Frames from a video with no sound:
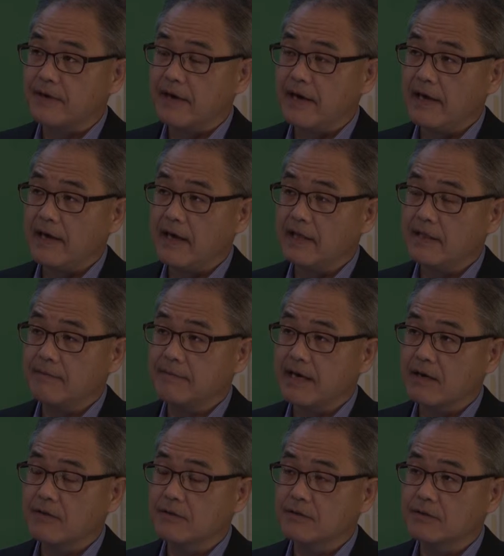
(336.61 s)
okay, and
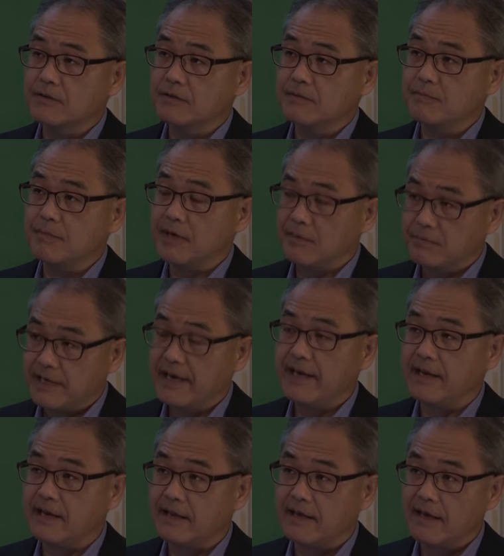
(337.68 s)
that could be
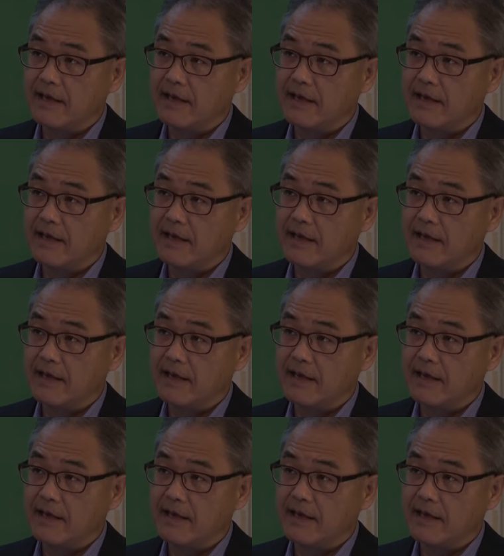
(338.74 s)
obtained.